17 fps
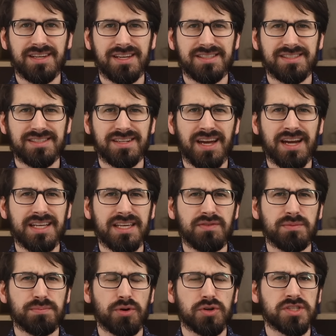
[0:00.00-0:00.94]
it's not
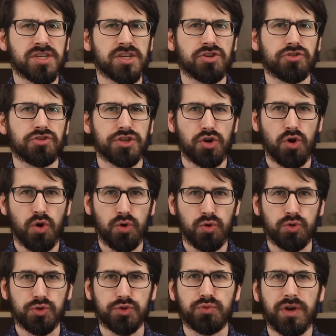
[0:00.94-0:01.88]
even particularly
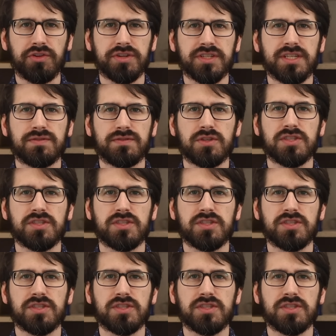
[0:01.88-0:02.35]
old relative